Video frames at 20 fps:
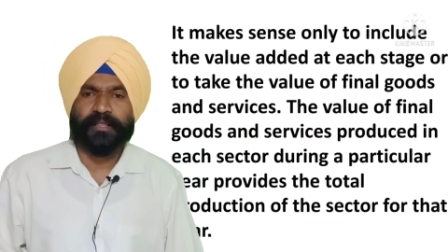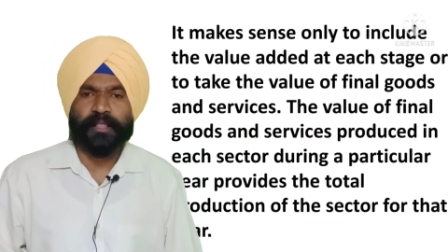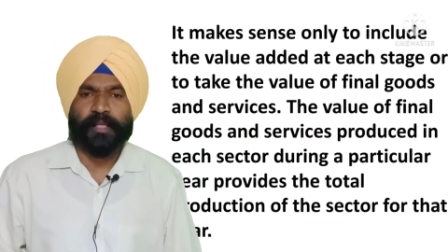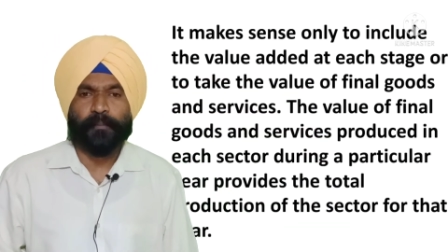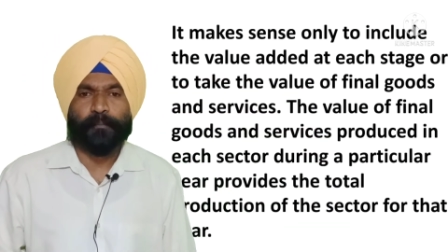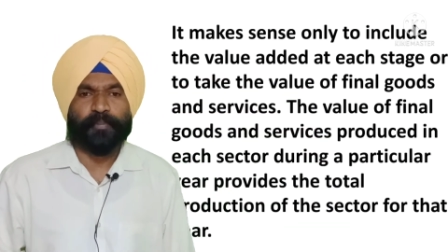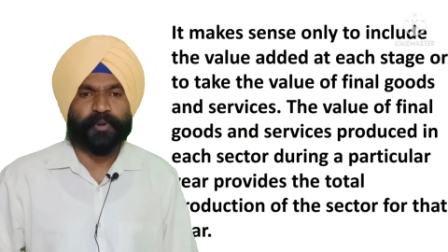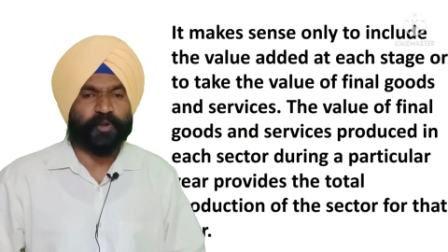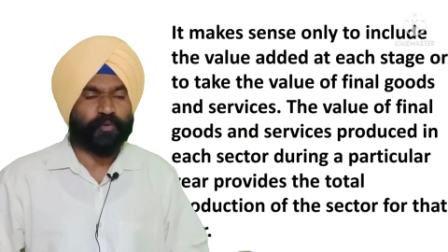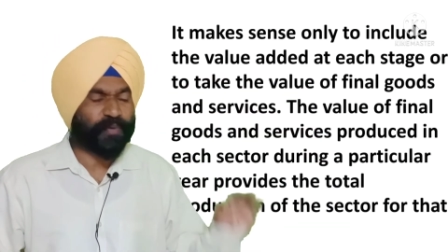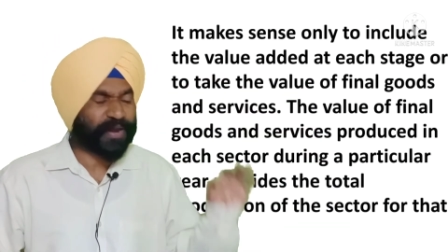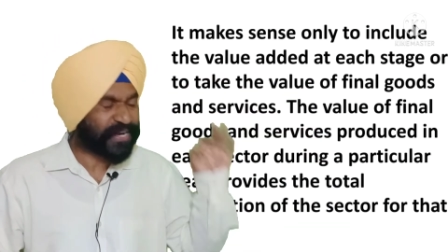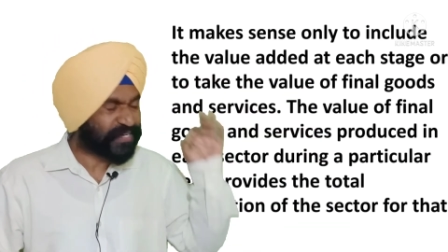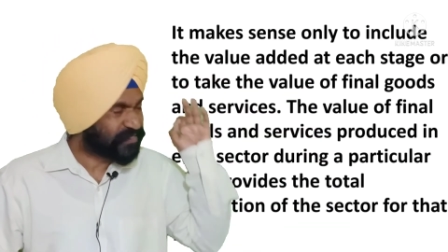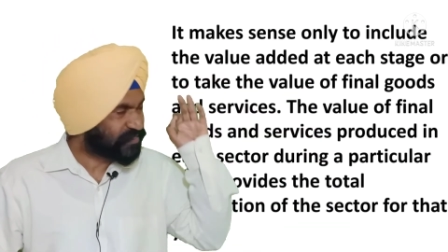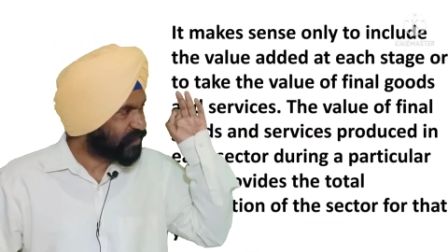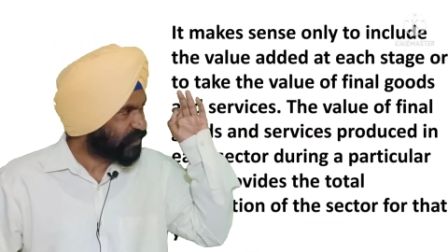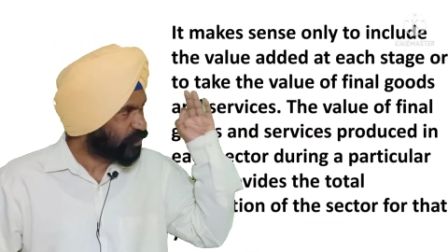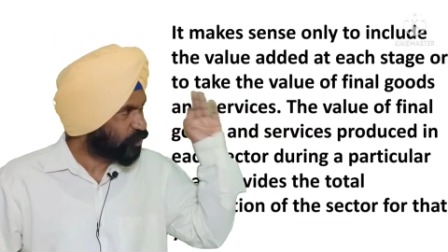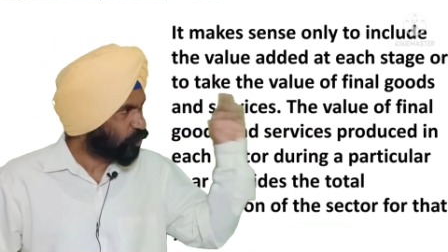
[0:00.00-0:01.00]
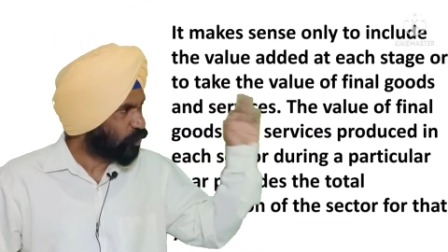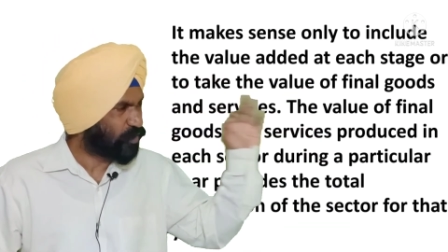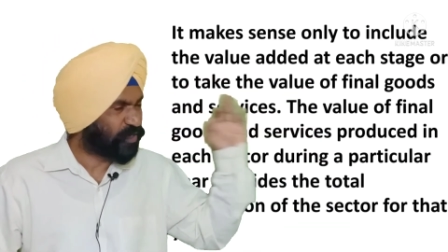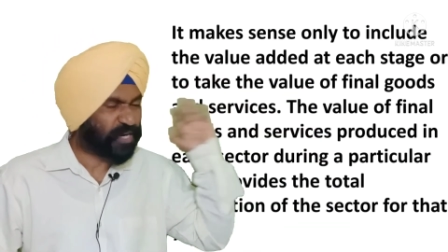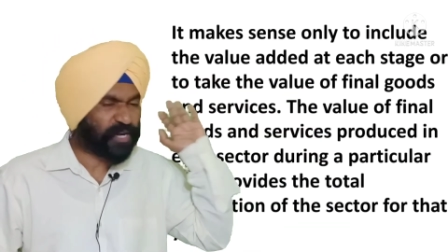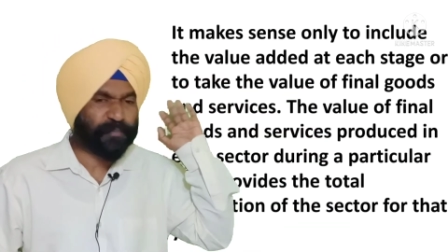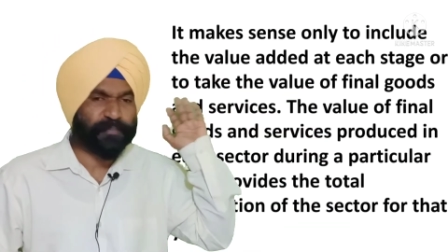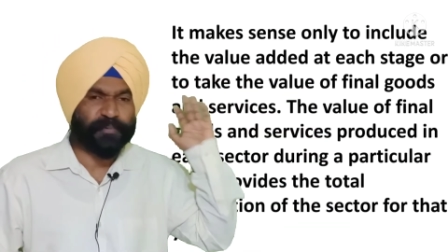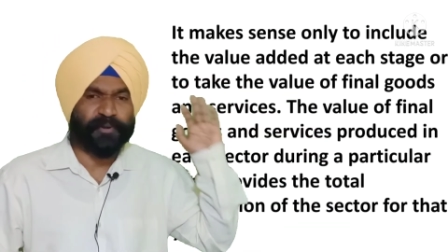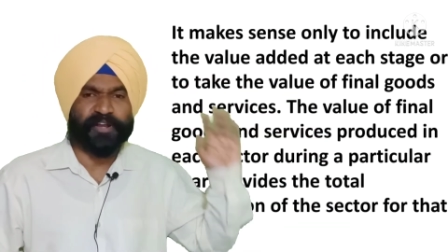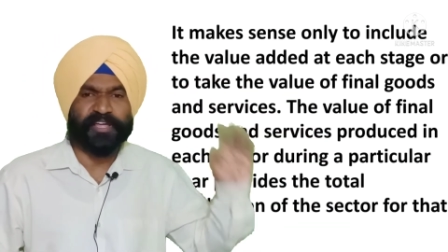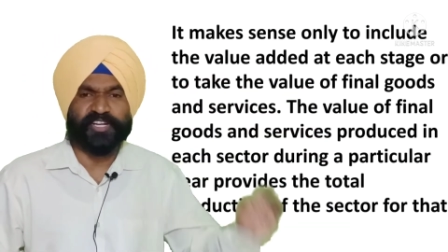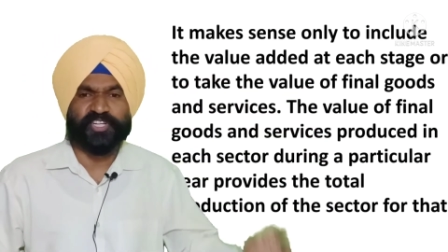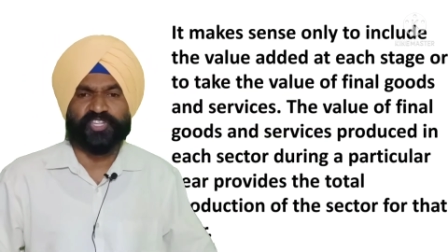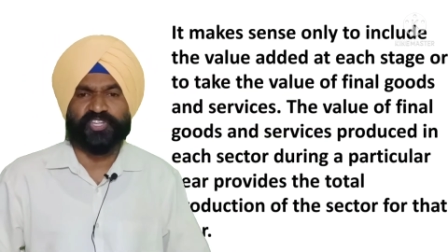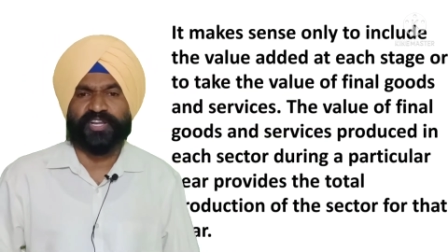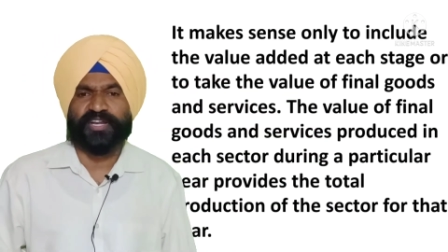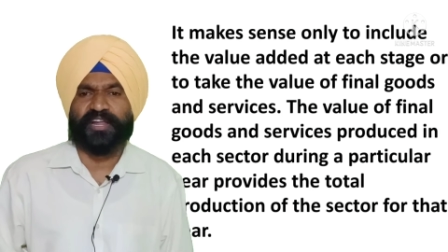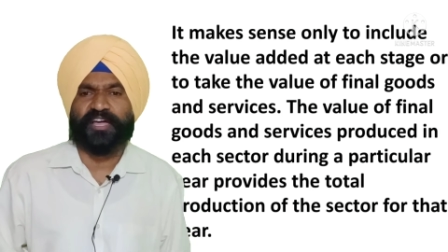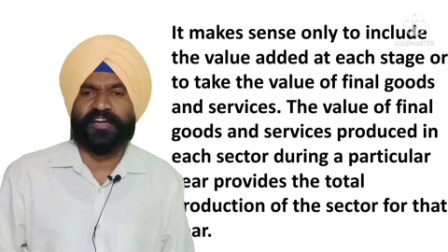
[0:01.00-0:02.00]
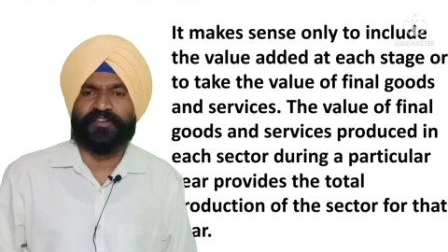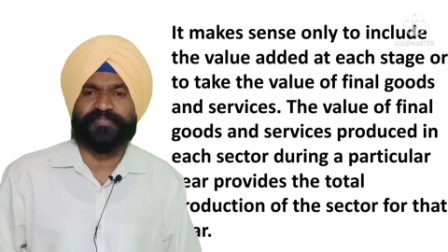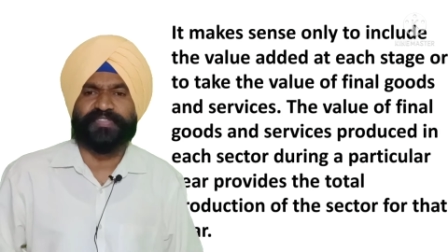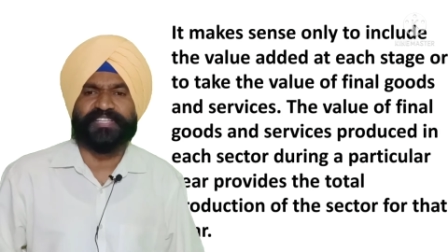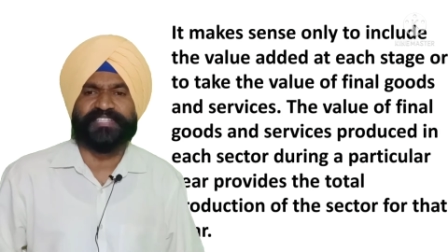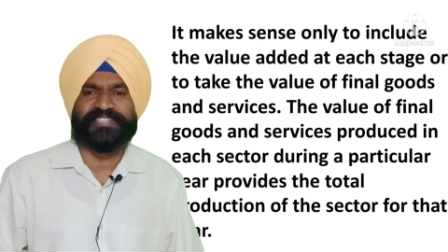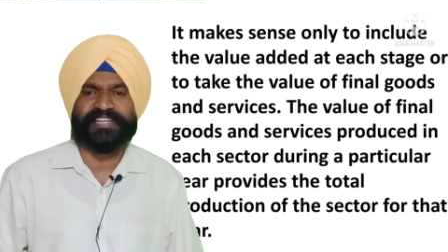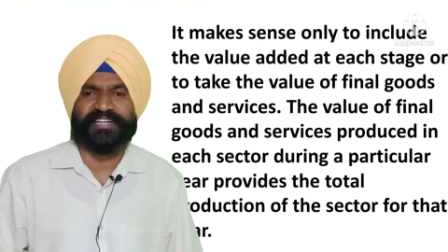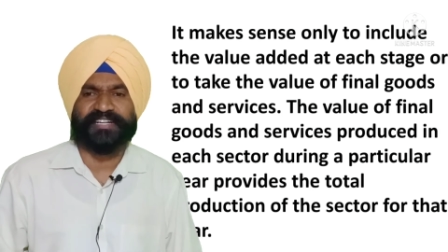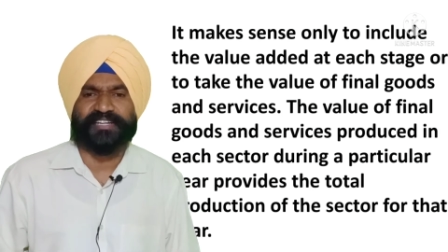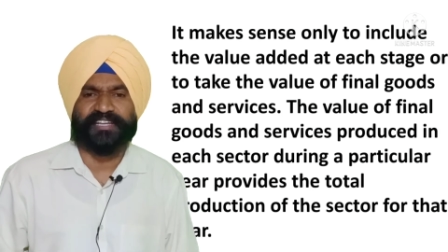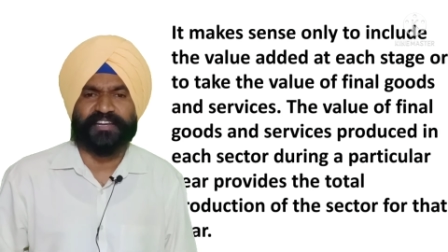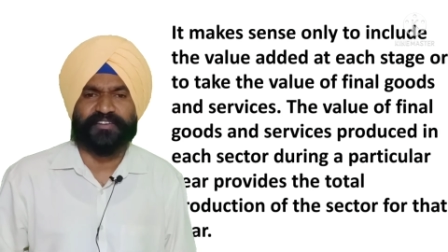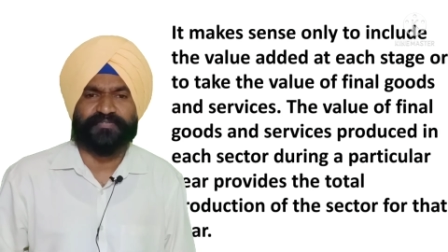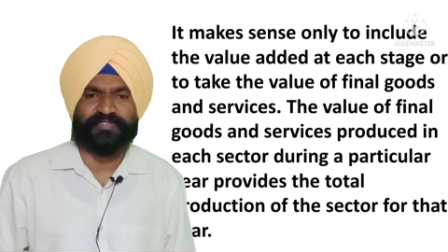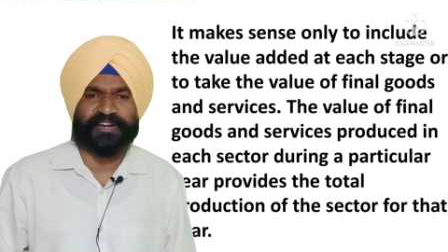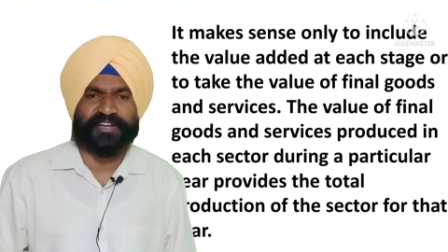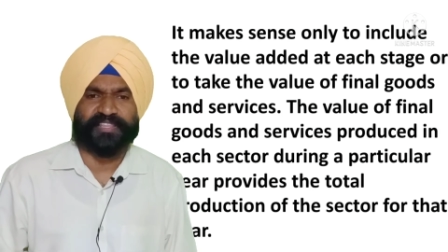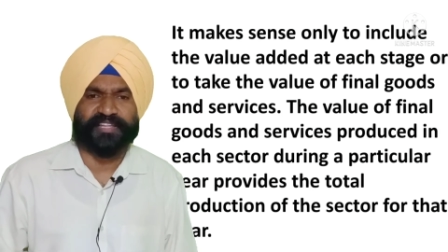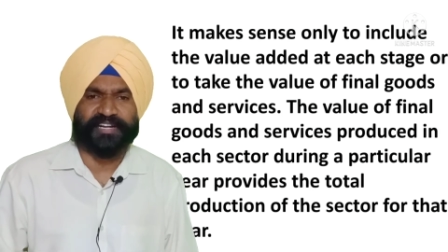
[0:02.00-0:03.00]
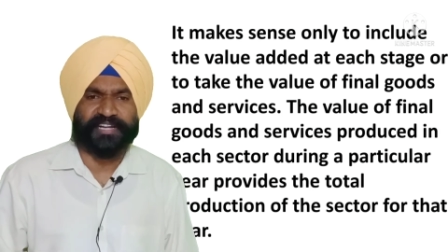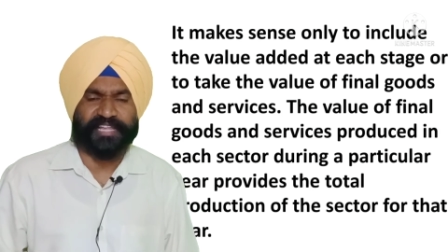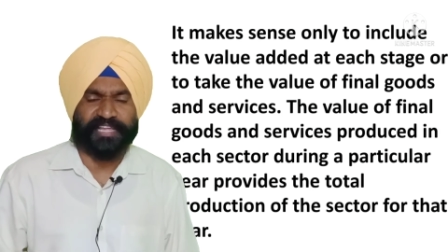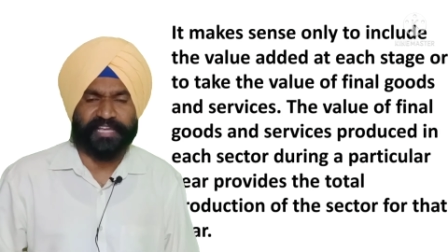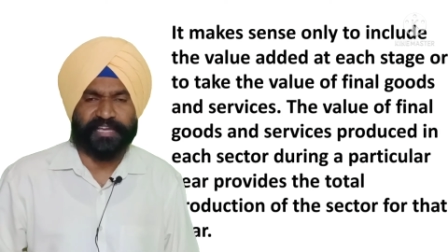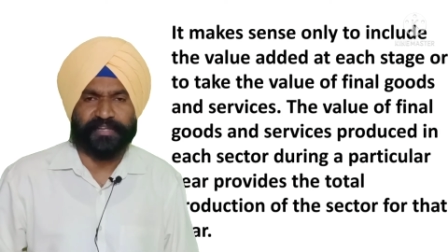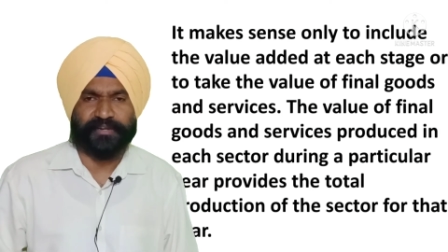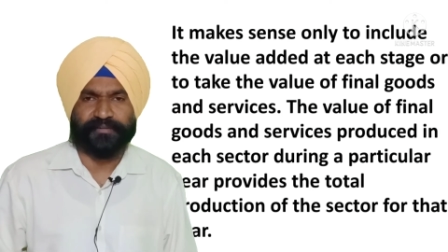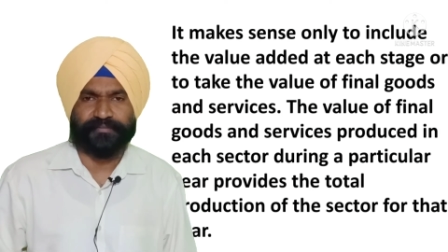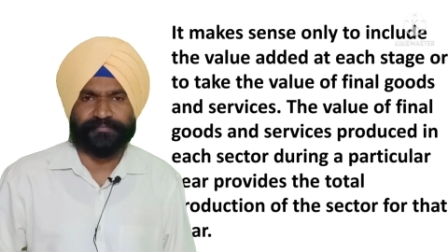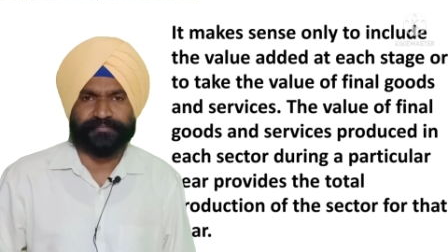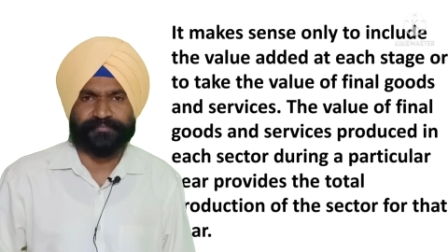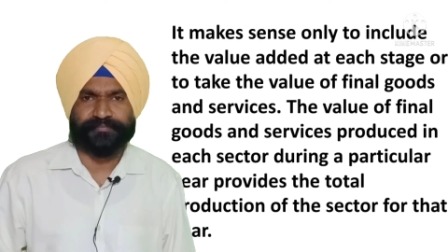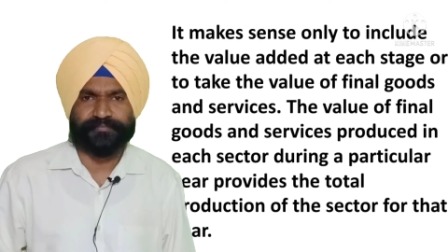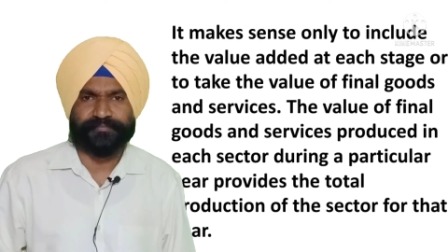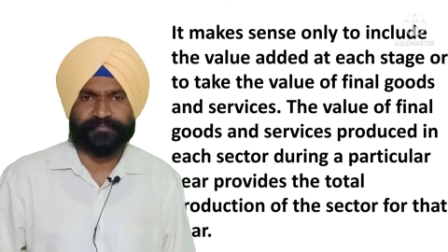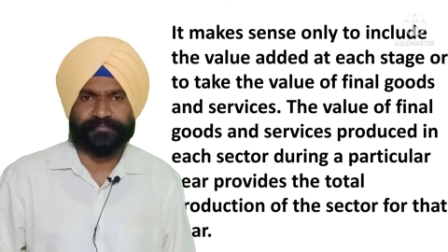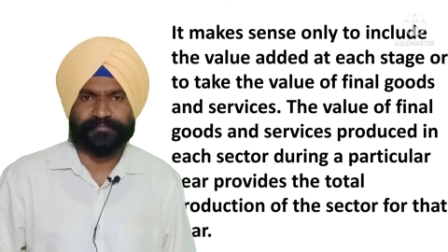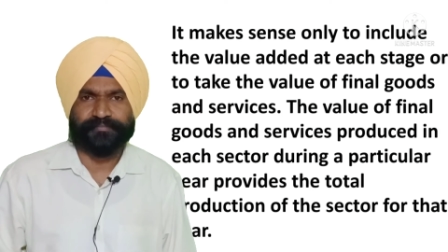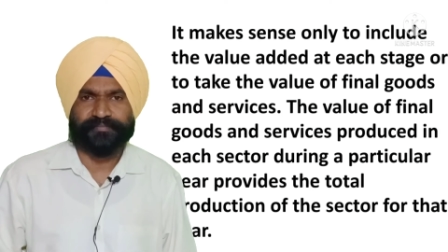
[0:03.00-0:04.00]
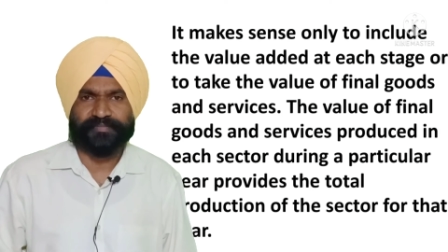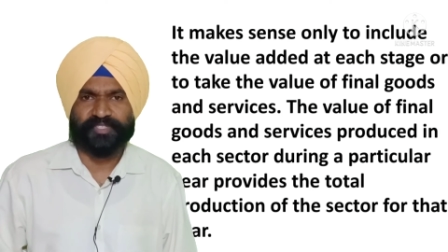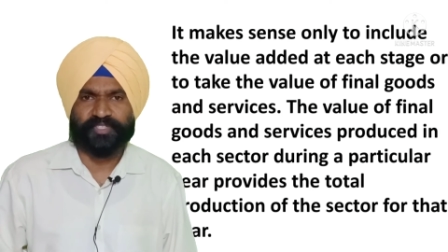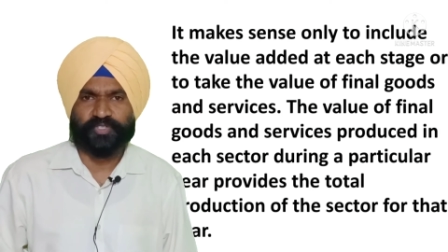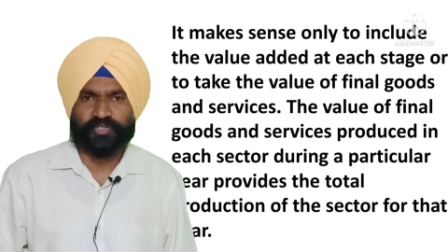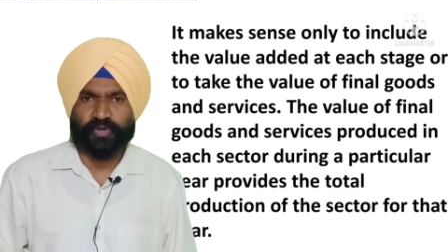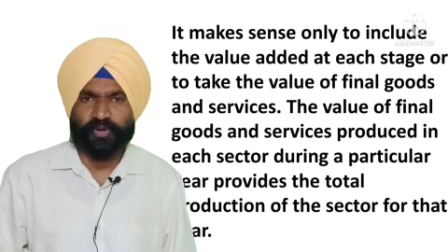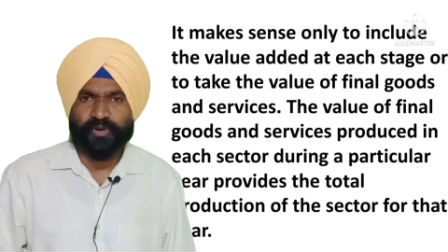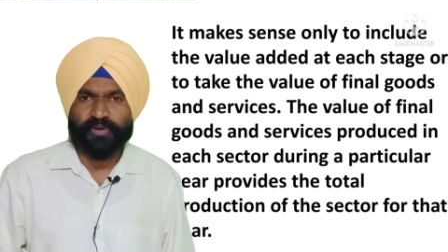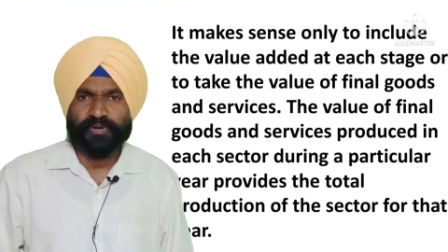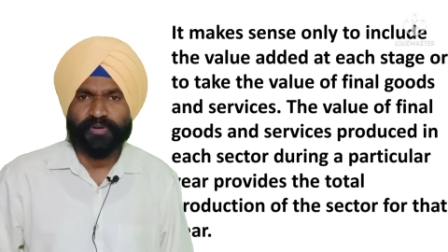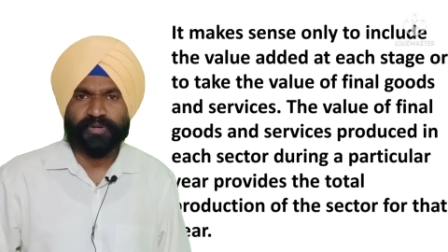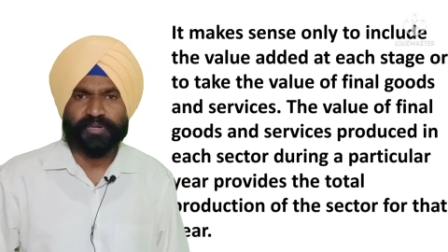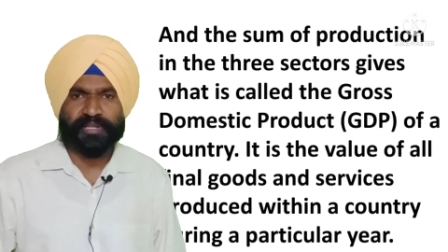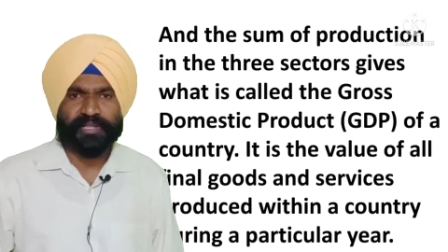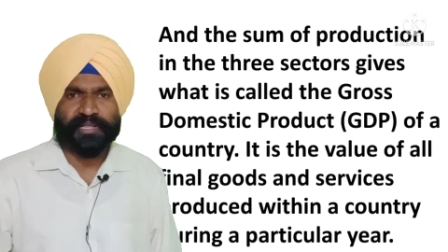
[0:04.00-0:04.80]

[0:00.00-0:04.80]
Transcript: provides the total production of the sector for that year. So,